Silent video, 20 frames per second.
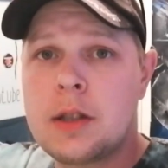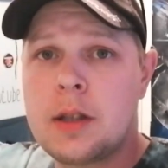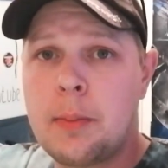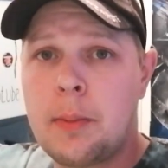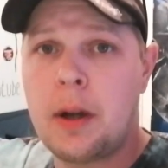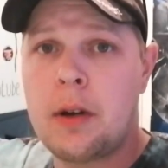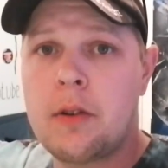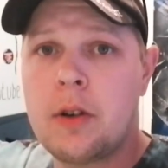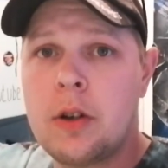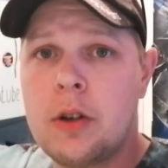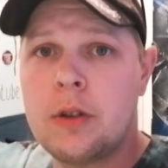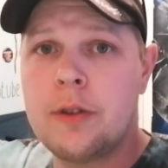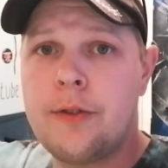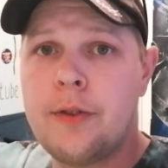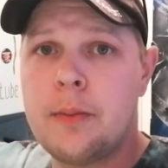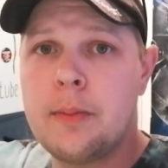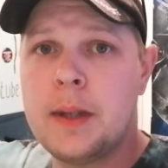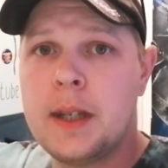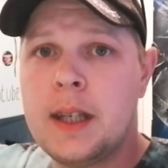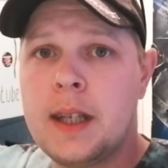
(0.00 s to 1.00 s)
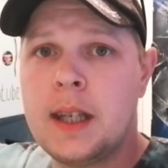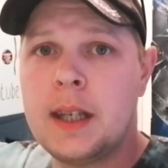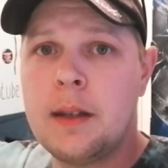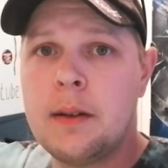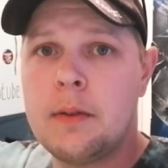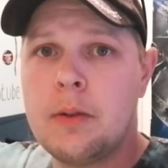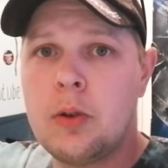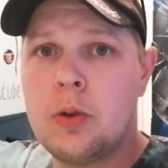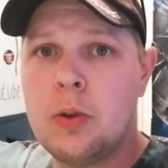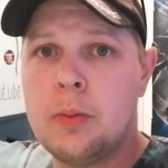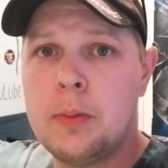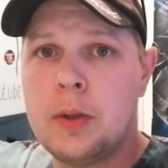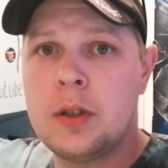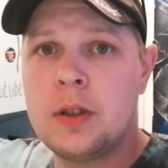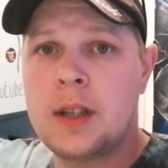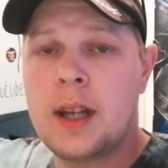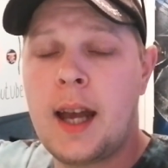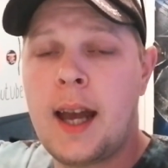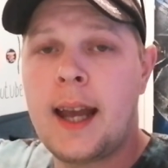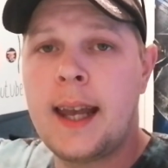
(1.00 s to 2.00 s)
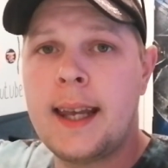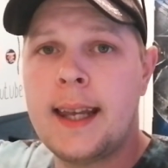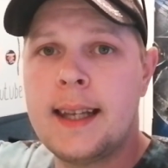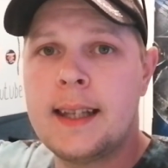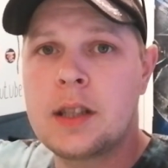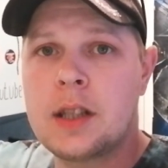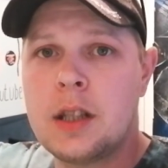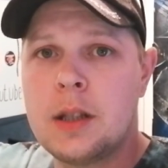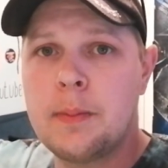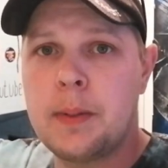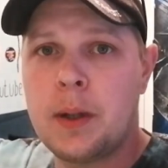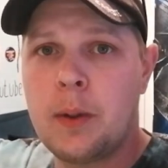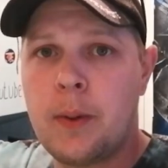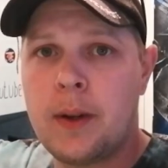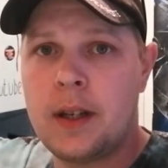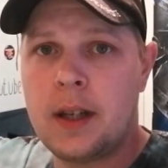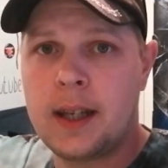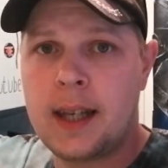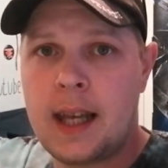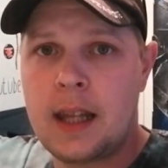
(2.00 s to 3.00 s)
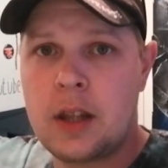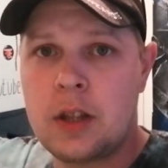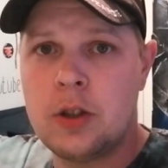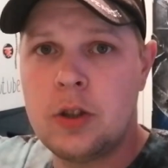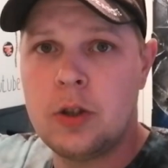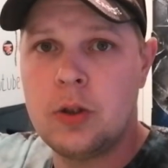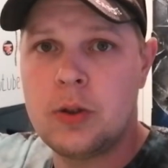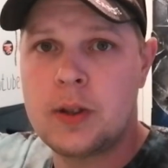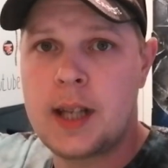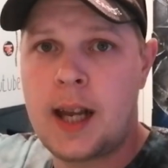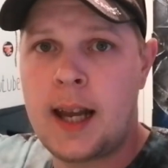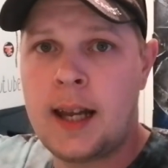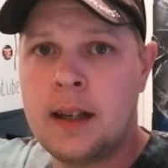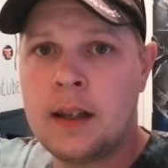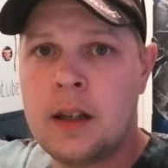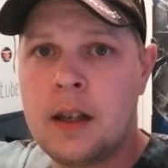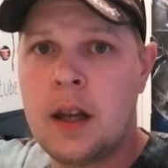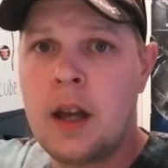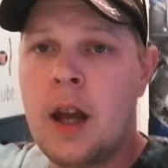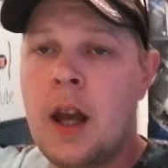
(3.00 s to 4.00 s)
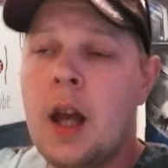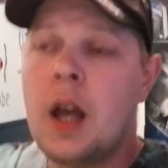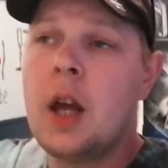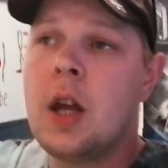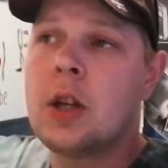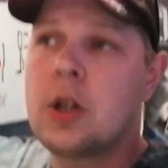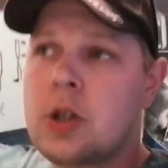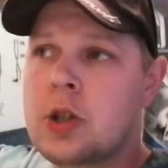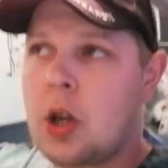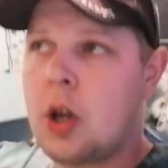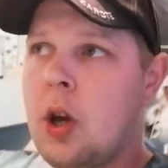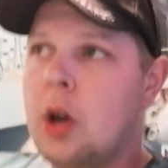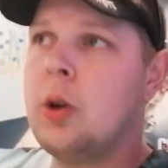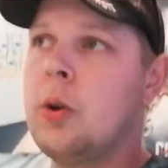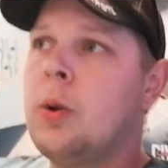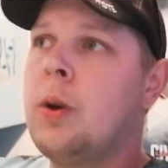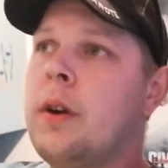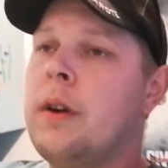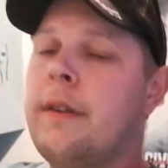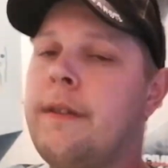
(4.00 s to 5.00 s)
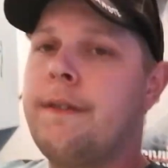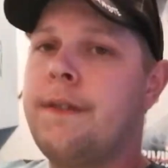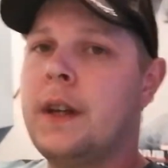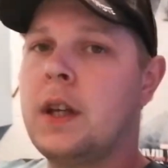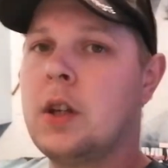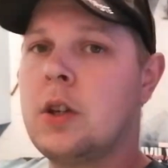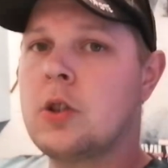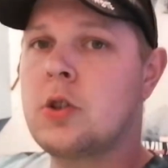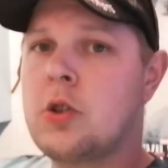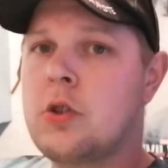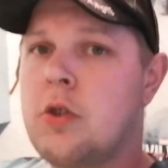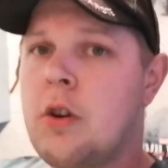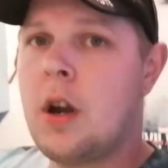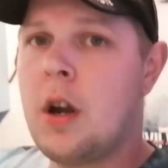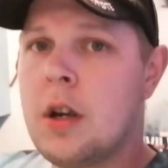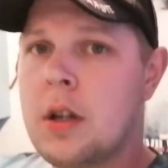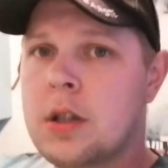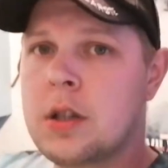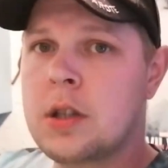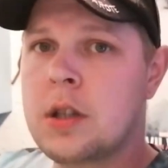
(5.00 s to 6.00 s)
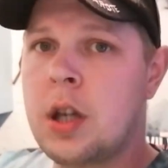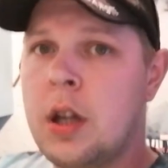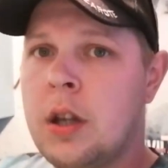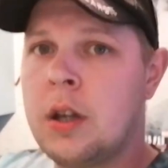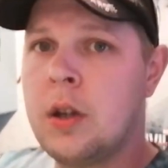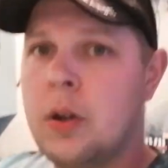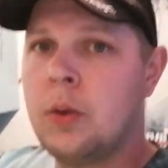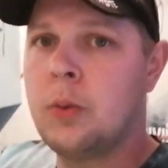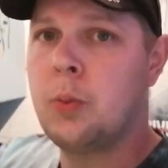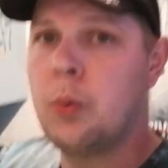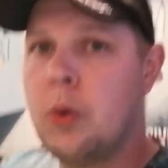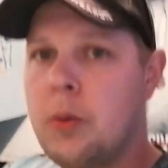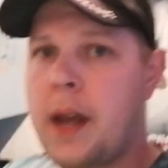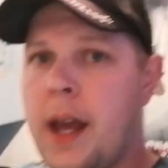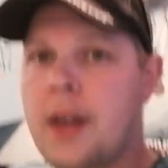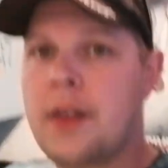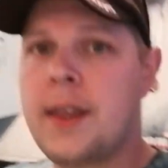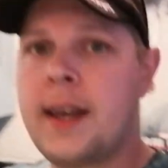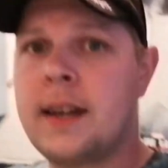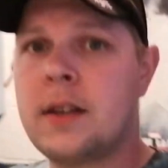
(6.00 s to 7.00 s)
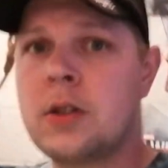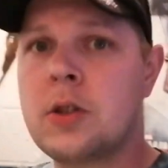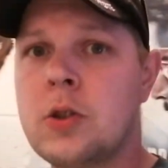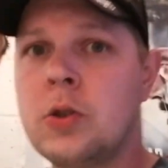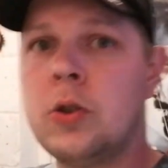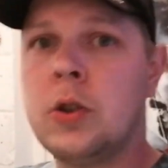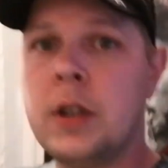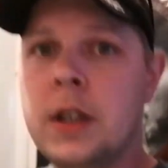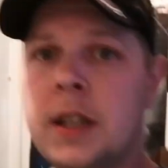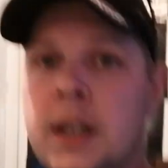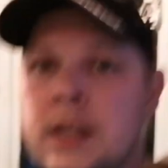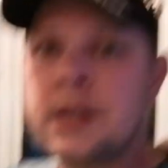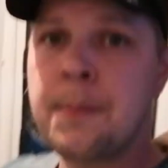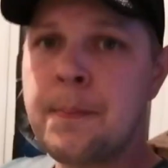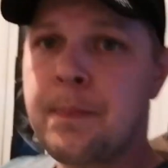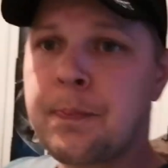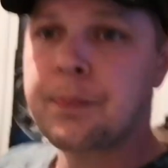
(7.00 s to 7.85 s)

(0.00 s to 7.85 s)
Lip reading: Tomorrow for me, or Monday, is going to be when I get the new tank. So fingers crossed we'll get that sorted.